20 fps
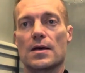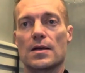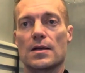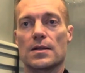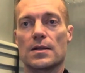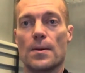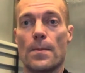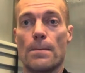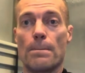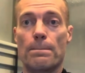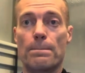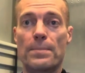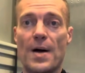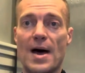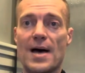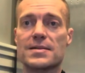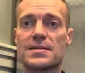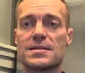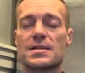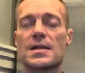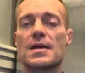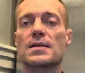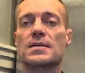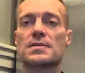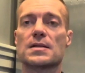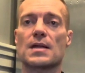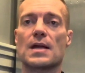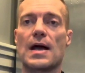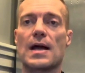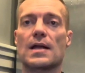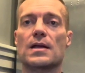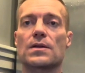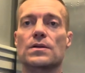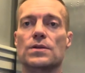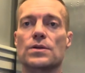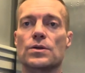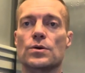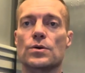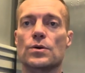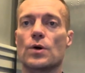the best things that I can
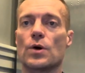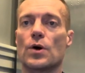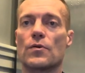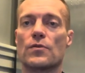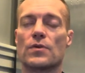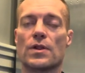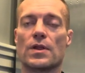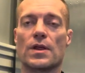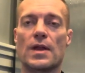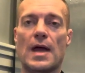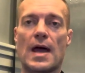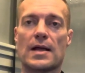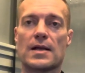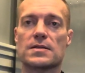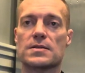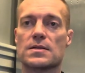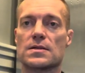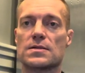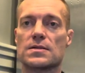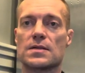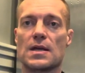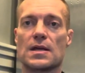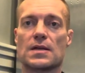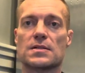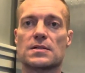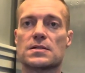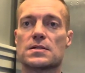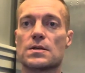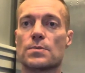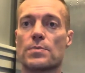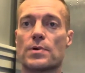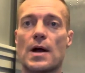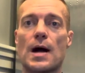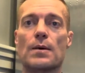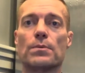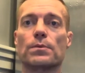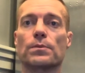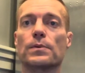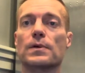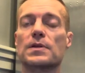do over the next 6 to
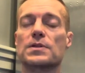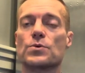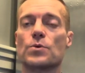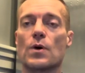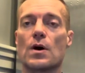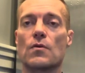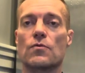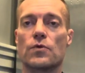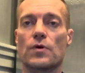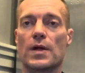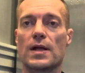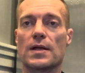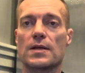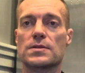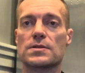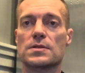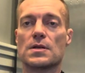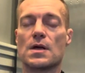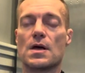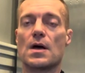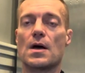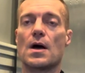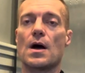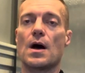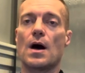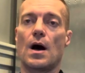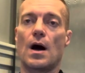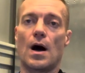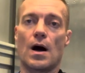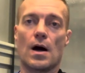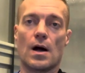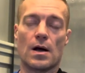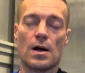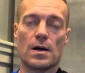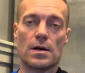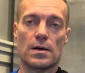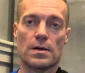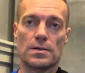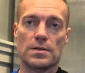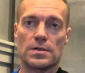probably 12 weeks
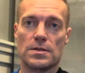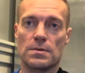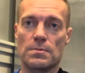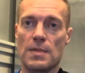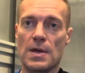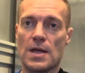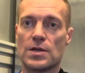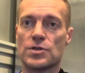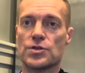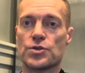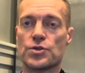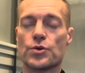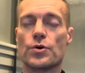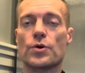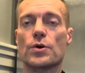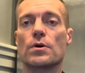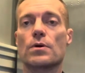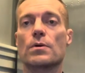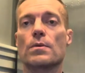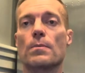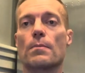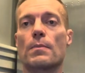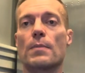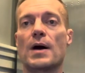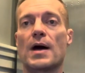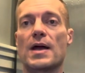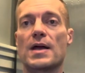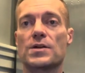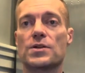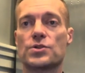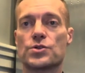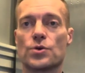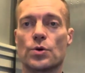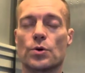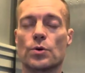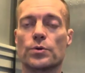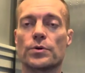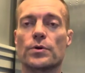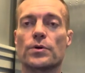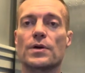are to make sure my
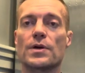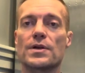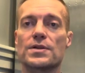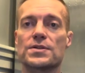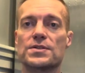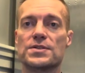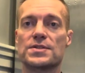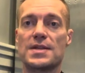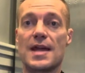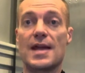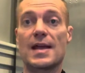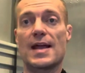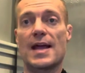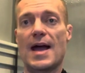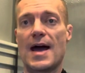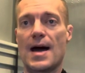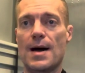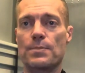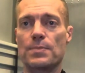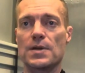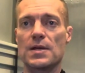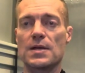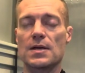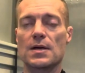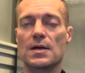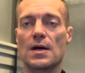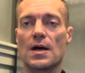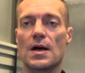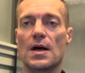shoulder is staying happy,